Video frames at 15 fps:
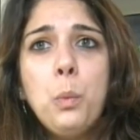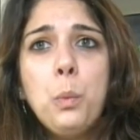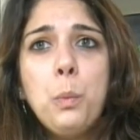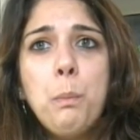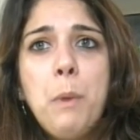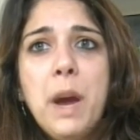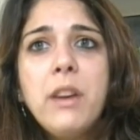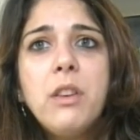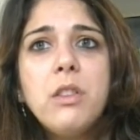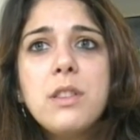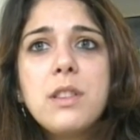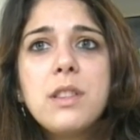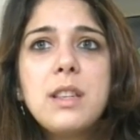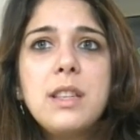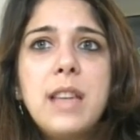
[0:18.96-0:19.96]

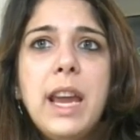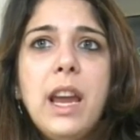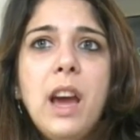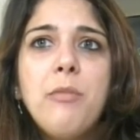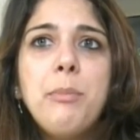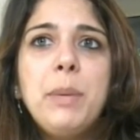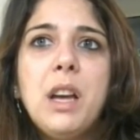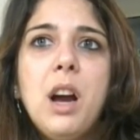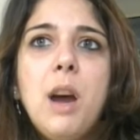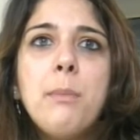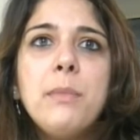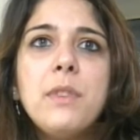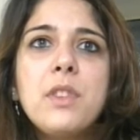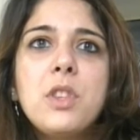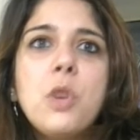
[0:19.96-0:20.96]
Migrants today have become
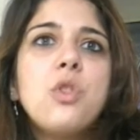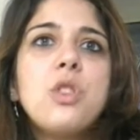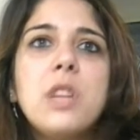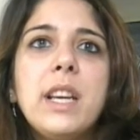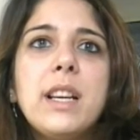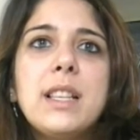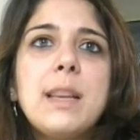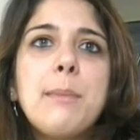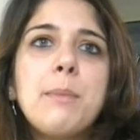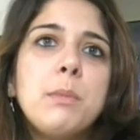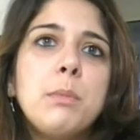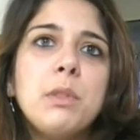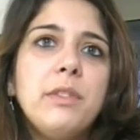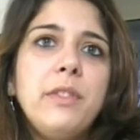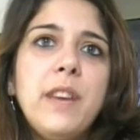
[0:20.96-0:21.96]
the socially
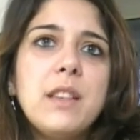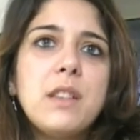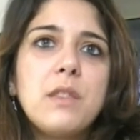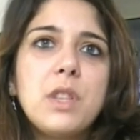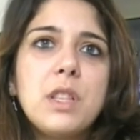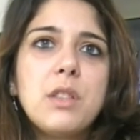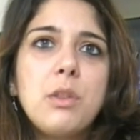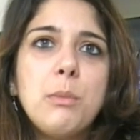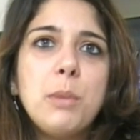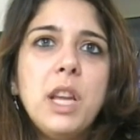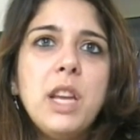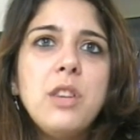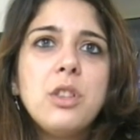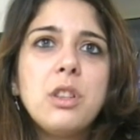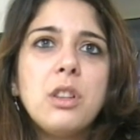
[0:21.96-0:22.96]
acceptable face of
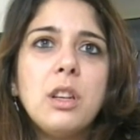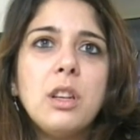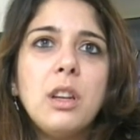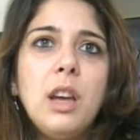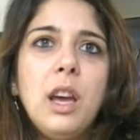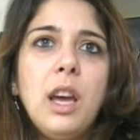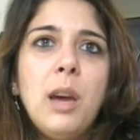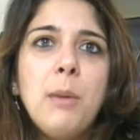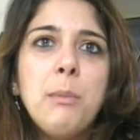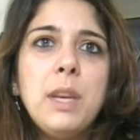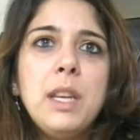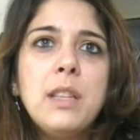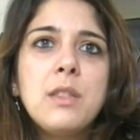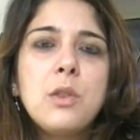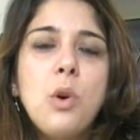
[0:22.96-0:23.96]
discrimination. Um,
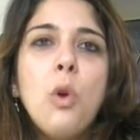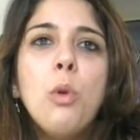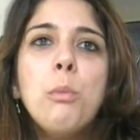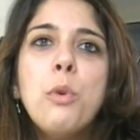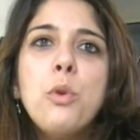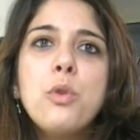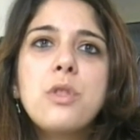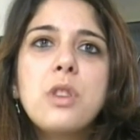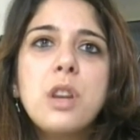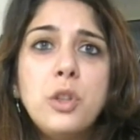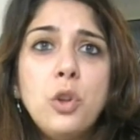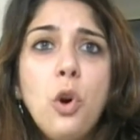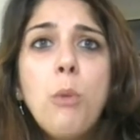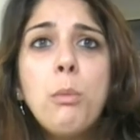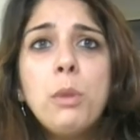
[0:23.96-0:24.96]
it is almost a
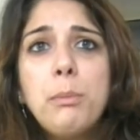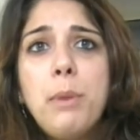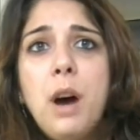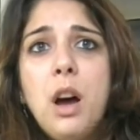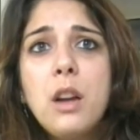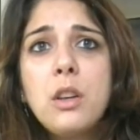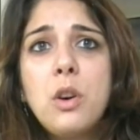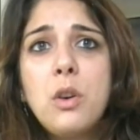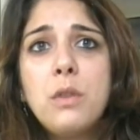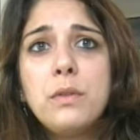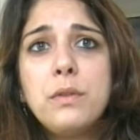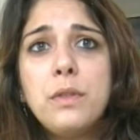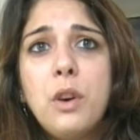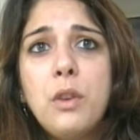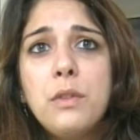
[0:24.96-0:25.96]
normal part of,
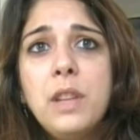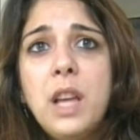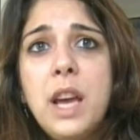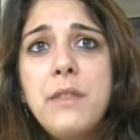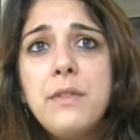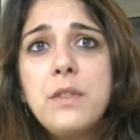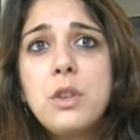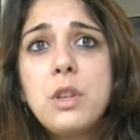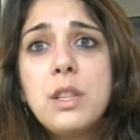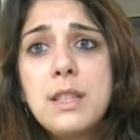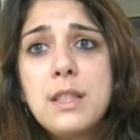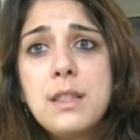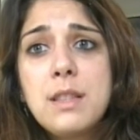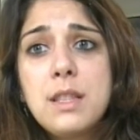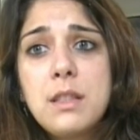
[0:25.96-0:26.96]
of life to
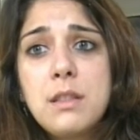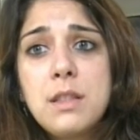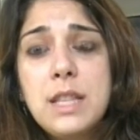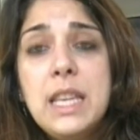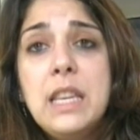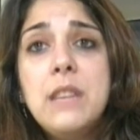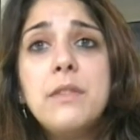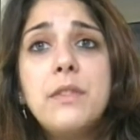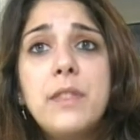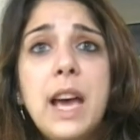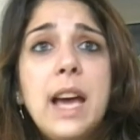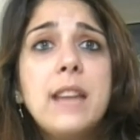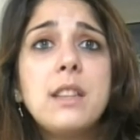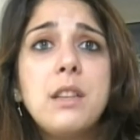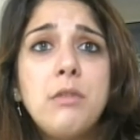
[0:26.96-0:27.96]
conceive
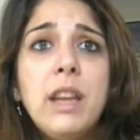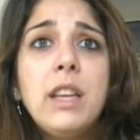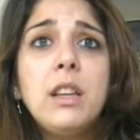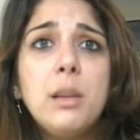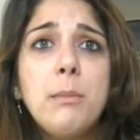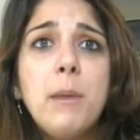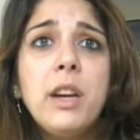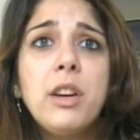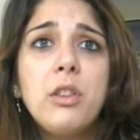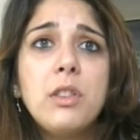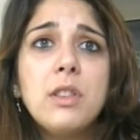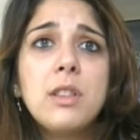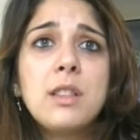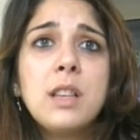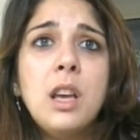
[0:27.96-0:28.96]
that irregular
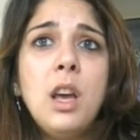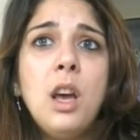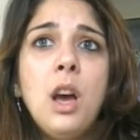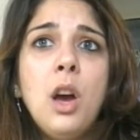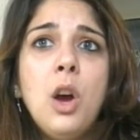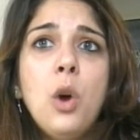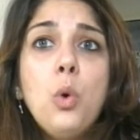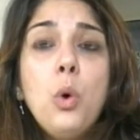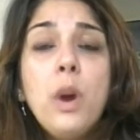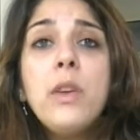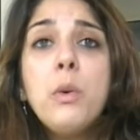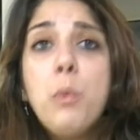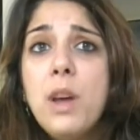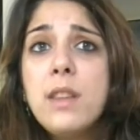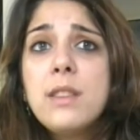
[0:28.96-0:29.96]
migrants, who are
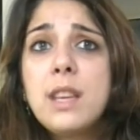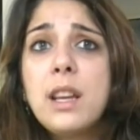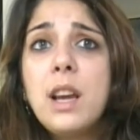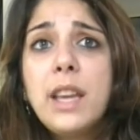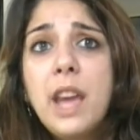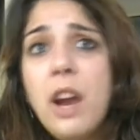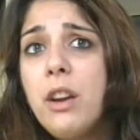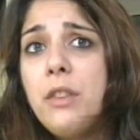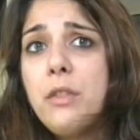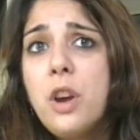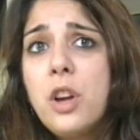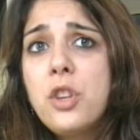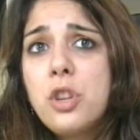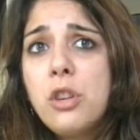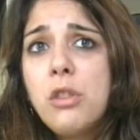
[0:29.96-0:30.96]
the ones that are caring for
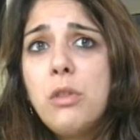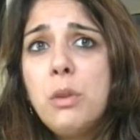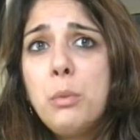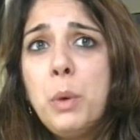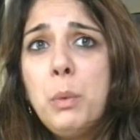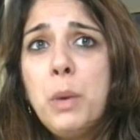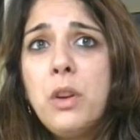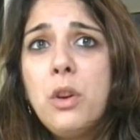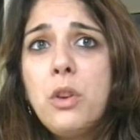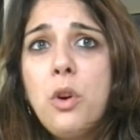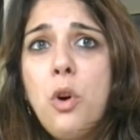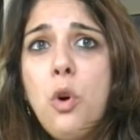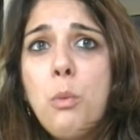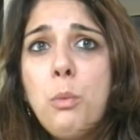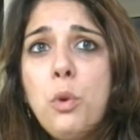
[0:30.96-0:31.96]
our children when we're not
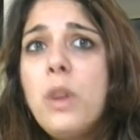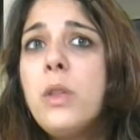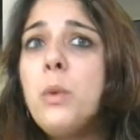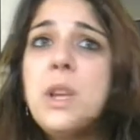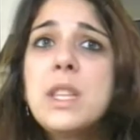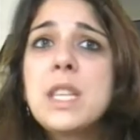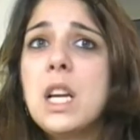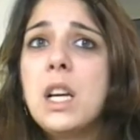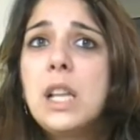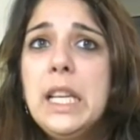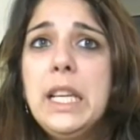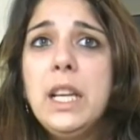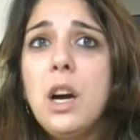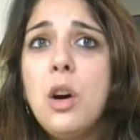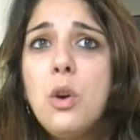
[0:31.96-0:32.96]
home, who are the ones that are
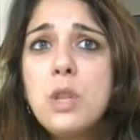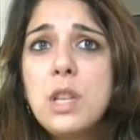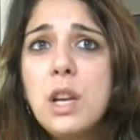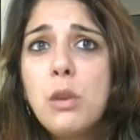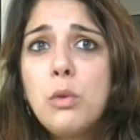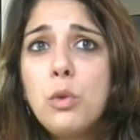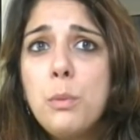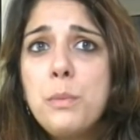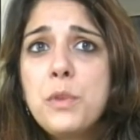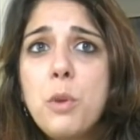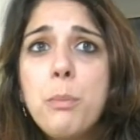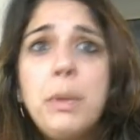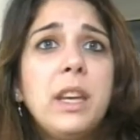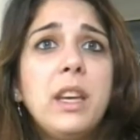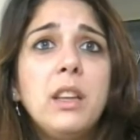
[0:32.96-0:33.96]
cleaning our hotel rooms or
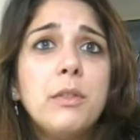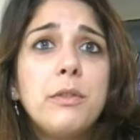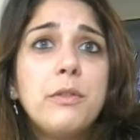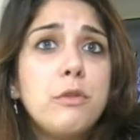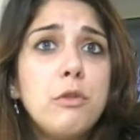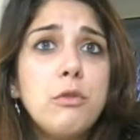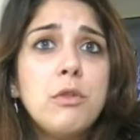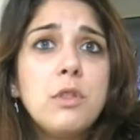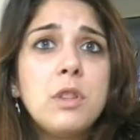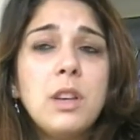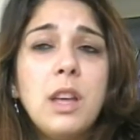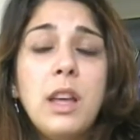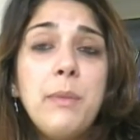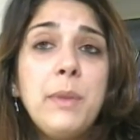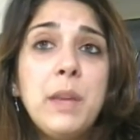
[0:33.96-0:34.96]
picking the fruit
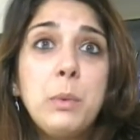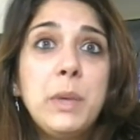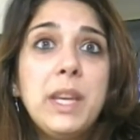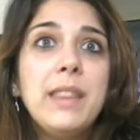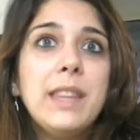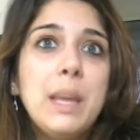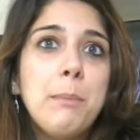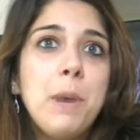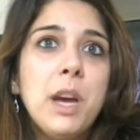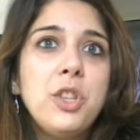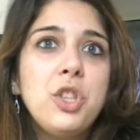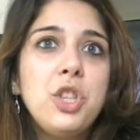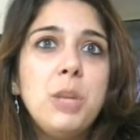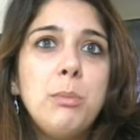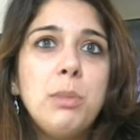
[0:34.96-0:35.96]
um, that we can then buy
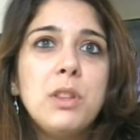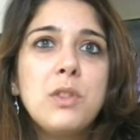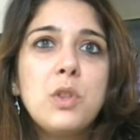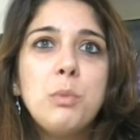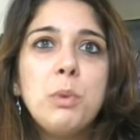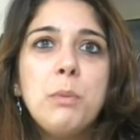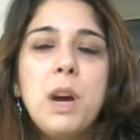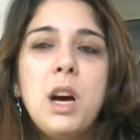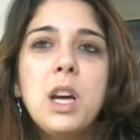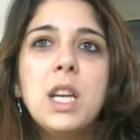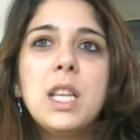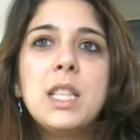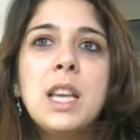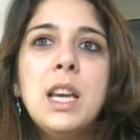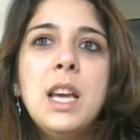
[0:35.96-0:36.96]
cheap in the
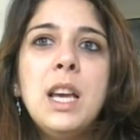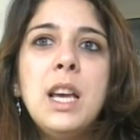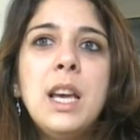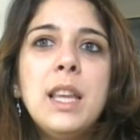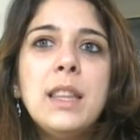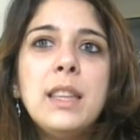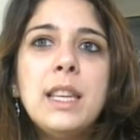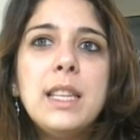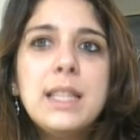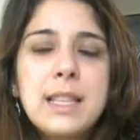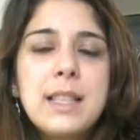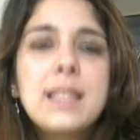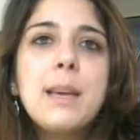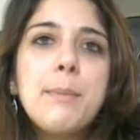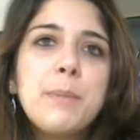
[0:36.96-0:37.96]
supermarkets, that it's
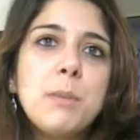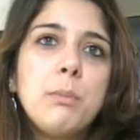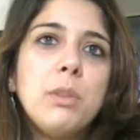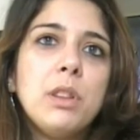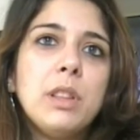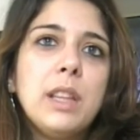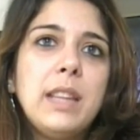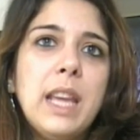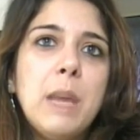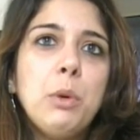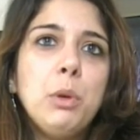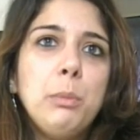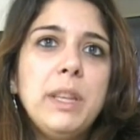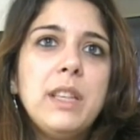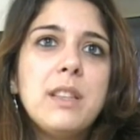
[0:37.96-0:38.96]
acceptable that they
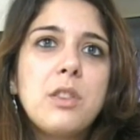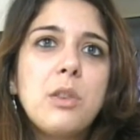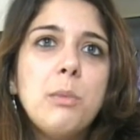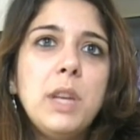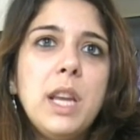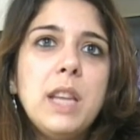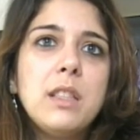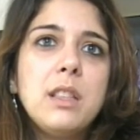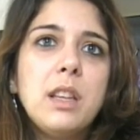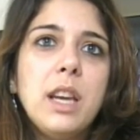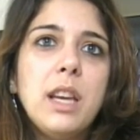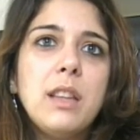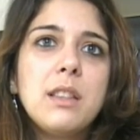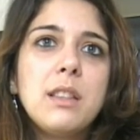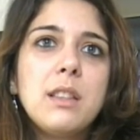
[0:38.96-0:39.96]
will be discriminated
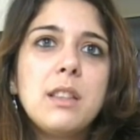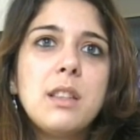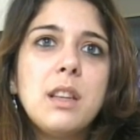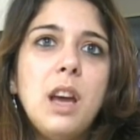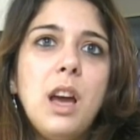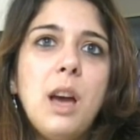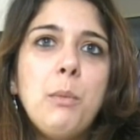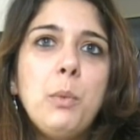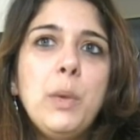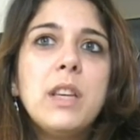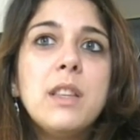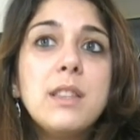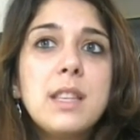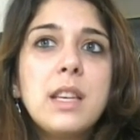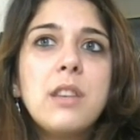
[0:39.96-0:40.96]
against. Um, we
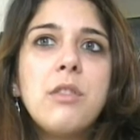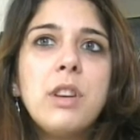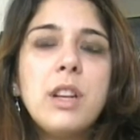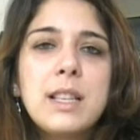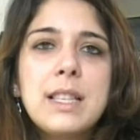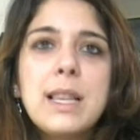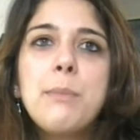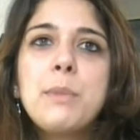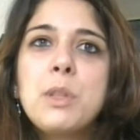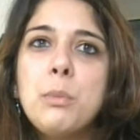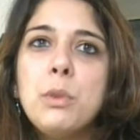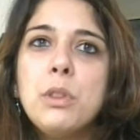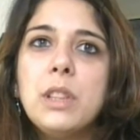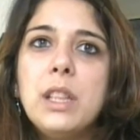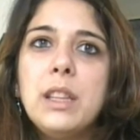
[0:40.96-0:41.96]
consider it
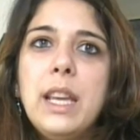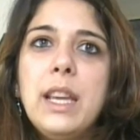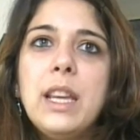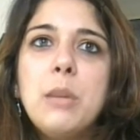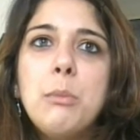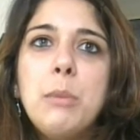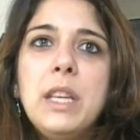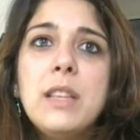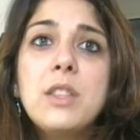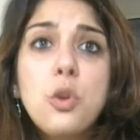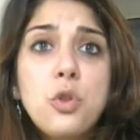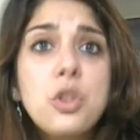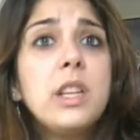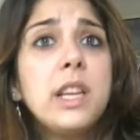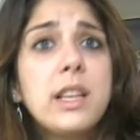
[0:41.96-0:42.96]
acceptable that they can be
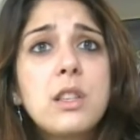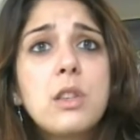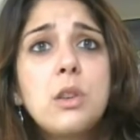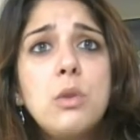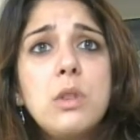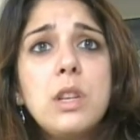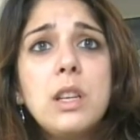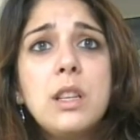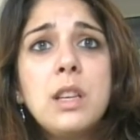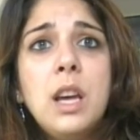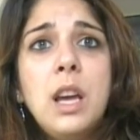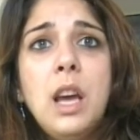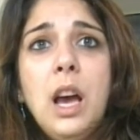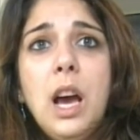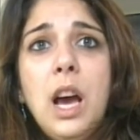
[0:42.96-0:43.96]
socially excluded,
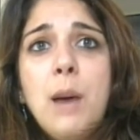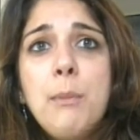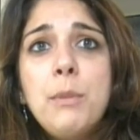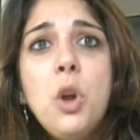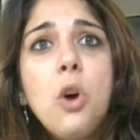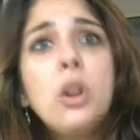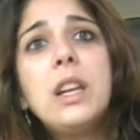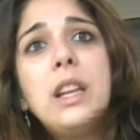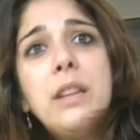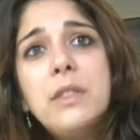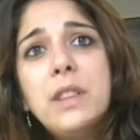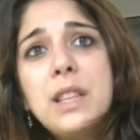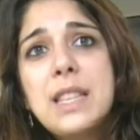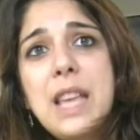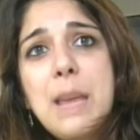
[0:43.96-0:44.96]
um, not live
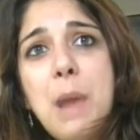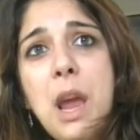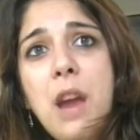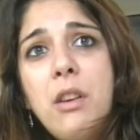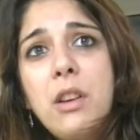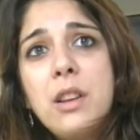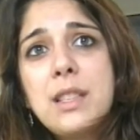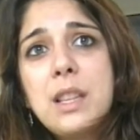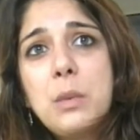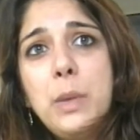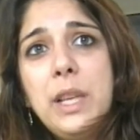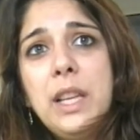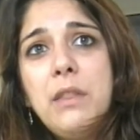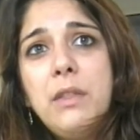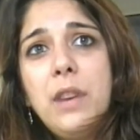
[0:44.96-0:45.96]
in the same areas that
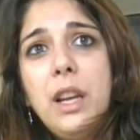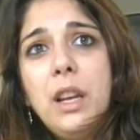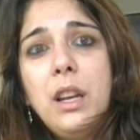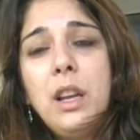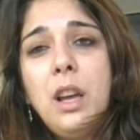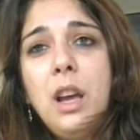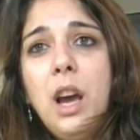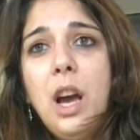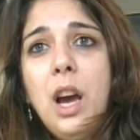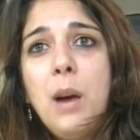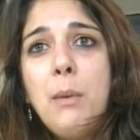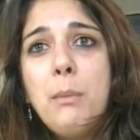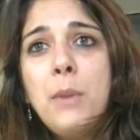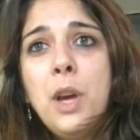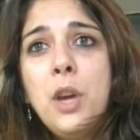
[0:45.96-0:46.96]
we live in,
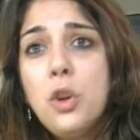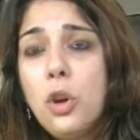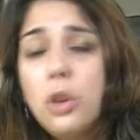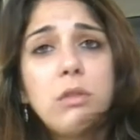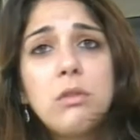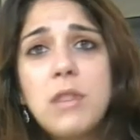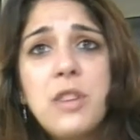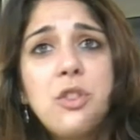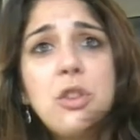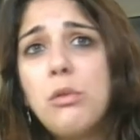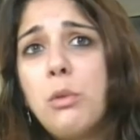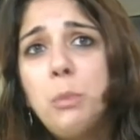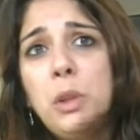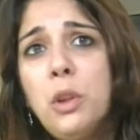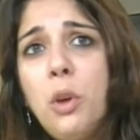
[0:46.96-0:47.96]
um, not, their
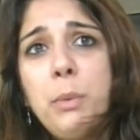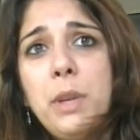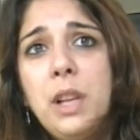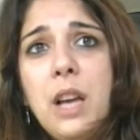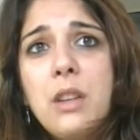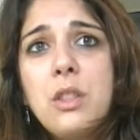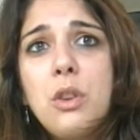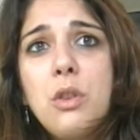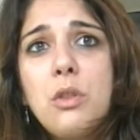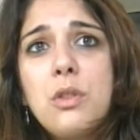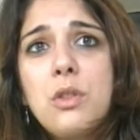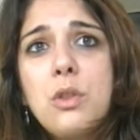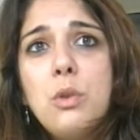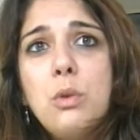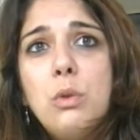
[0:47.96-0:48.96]
children will not be allowed to go to
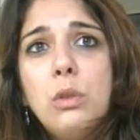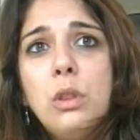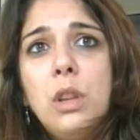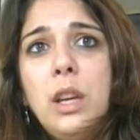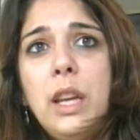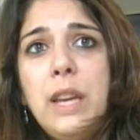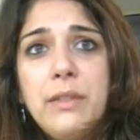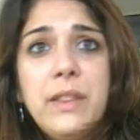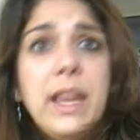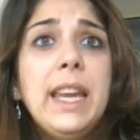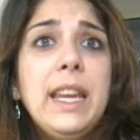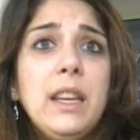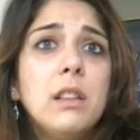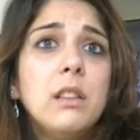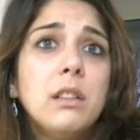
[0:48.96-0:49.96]
school. If they're
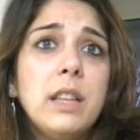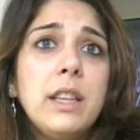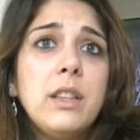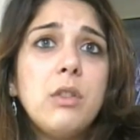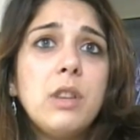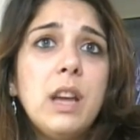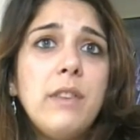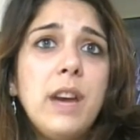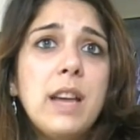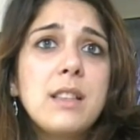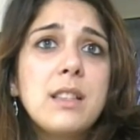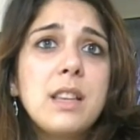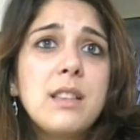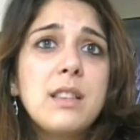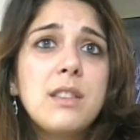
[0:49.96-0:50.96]
ill, they don't have
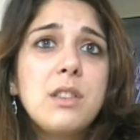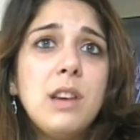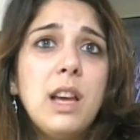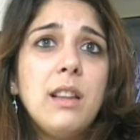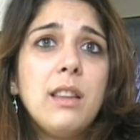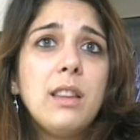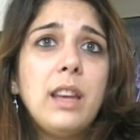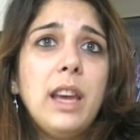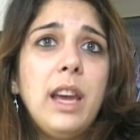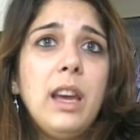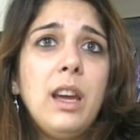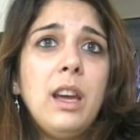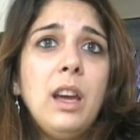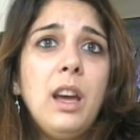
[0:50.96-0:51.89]
access to health care.